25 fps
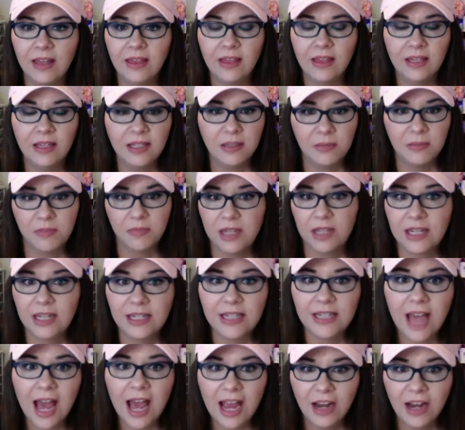the
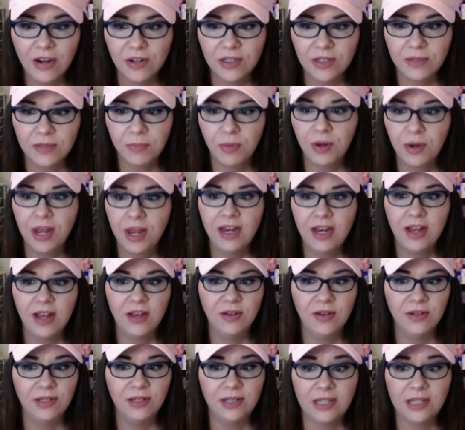entire
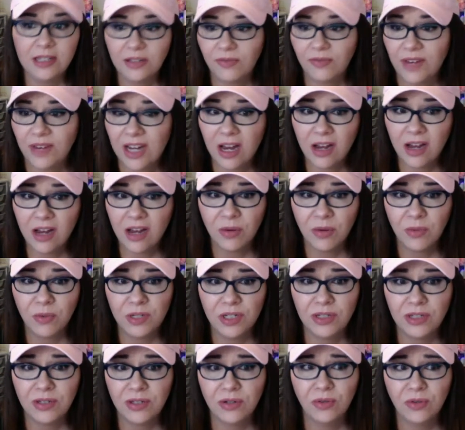Sopranos, 6 Feet Under,
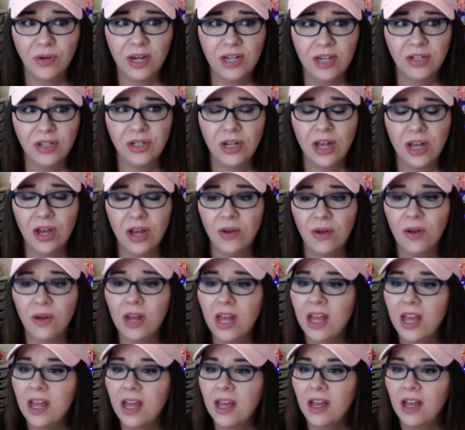which is a great show.
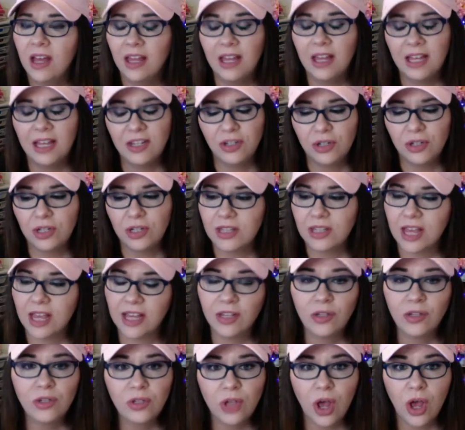It's just
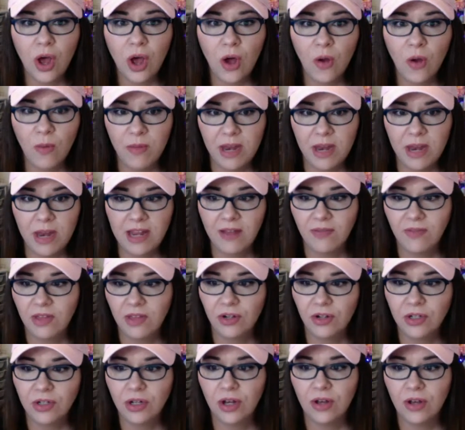like so many of
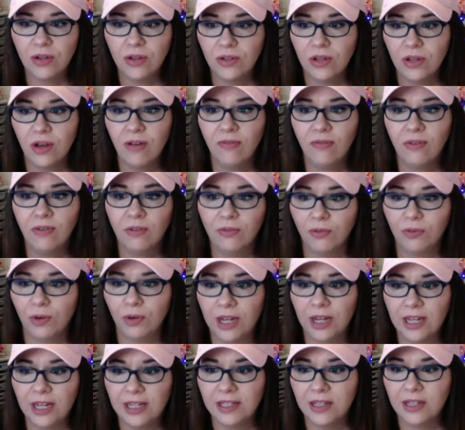their shows are for
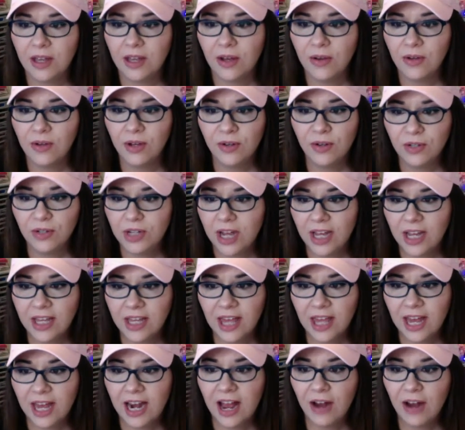free. So go check
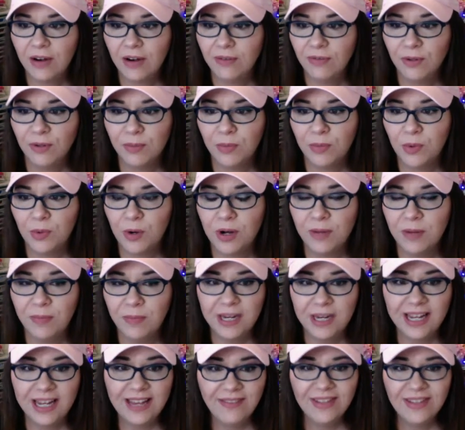that out if you're bored.
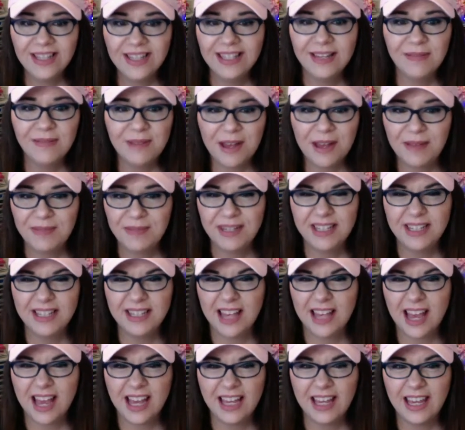But even sometimes it's
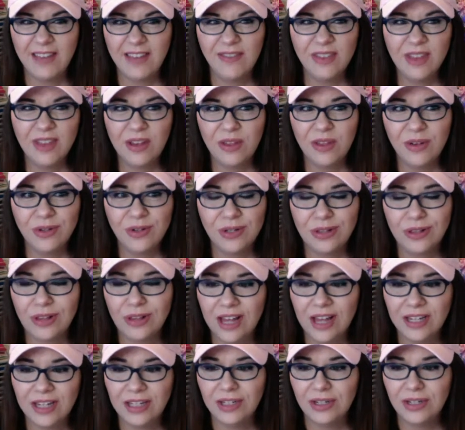like, even though there's a
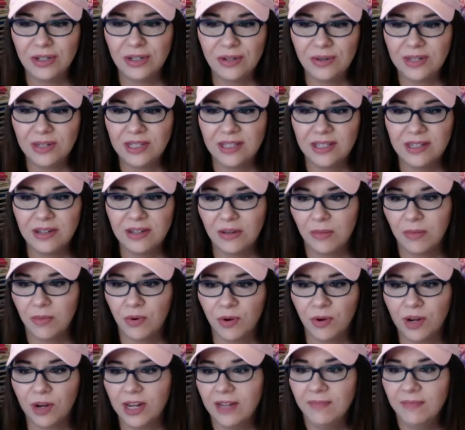lot to do, it's still
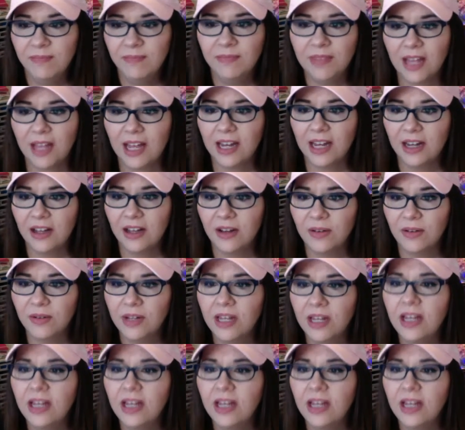boring. I know.